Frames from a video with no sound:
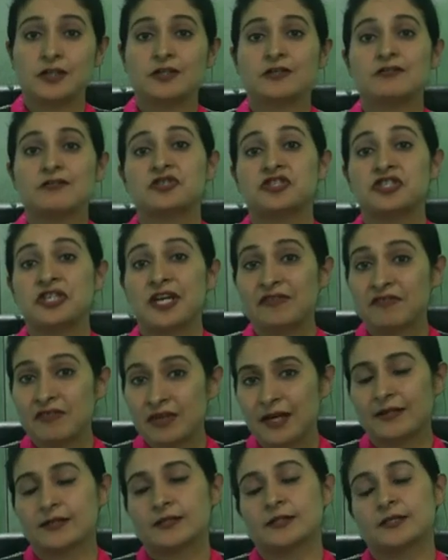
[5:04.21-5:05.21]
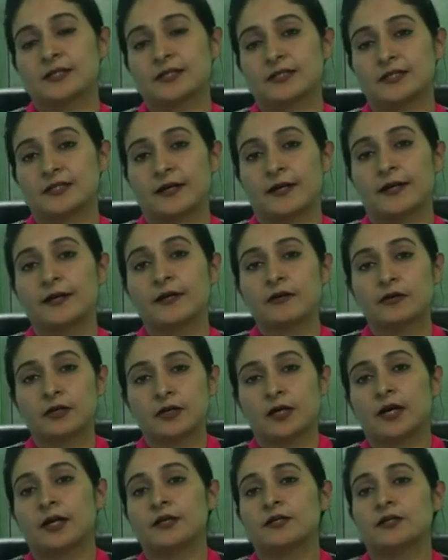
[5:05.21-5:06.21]
under general anesthesia
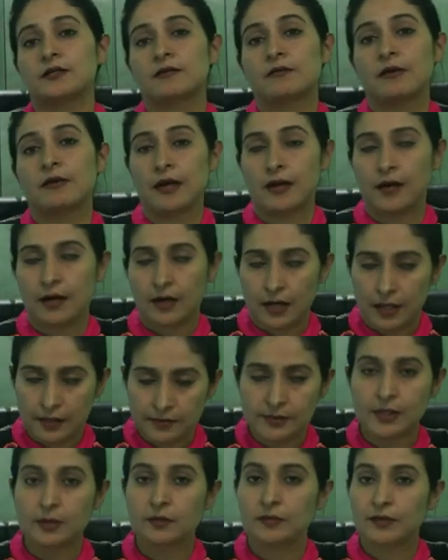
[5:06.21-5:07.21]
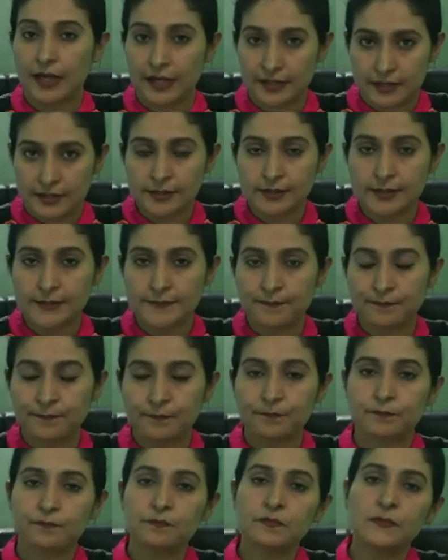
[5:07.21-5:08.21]
under uh, ultrasound guidance
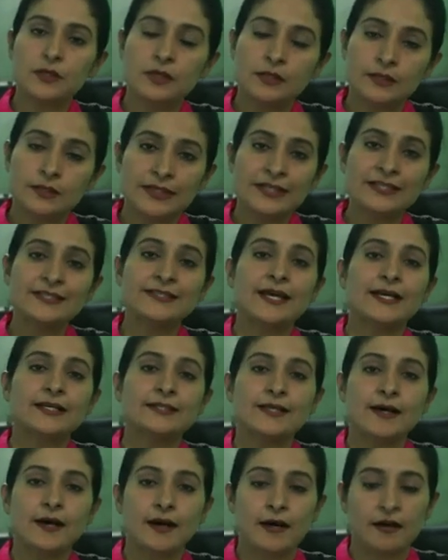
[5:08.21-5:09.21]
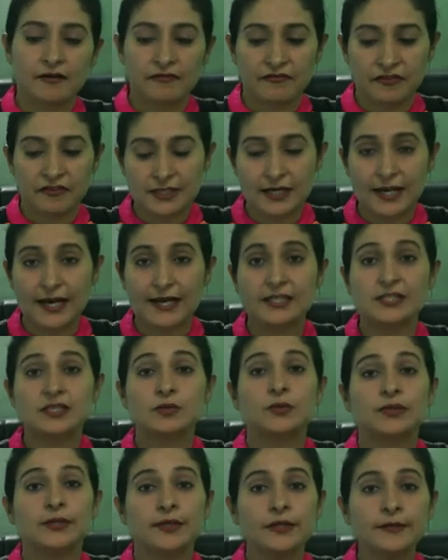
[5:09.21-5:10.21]
these eggs are
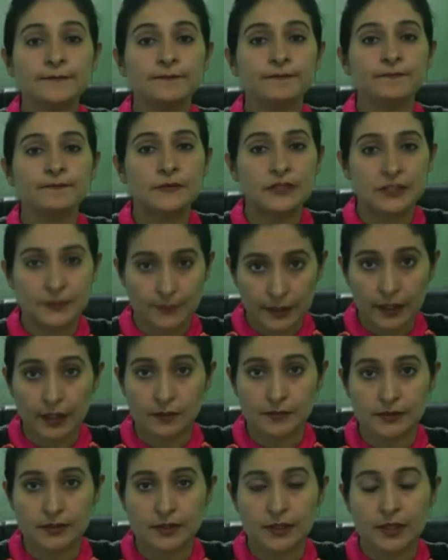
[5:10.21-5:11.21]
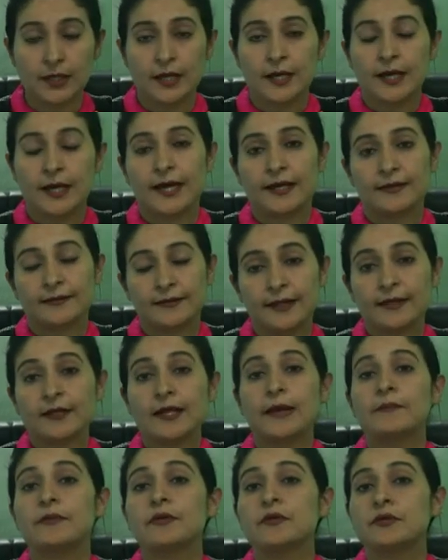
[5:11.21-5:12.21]
fertilized with the sperms and then
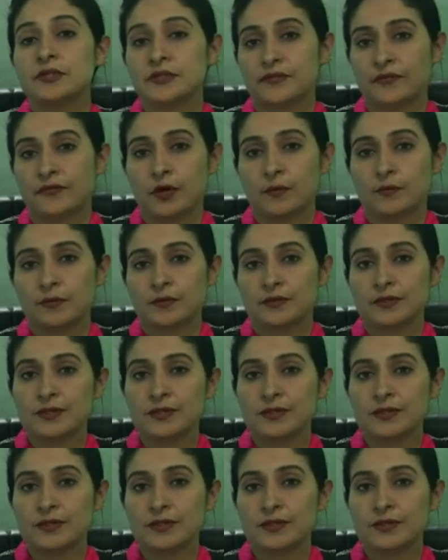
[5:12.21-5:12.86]
embryo is formed.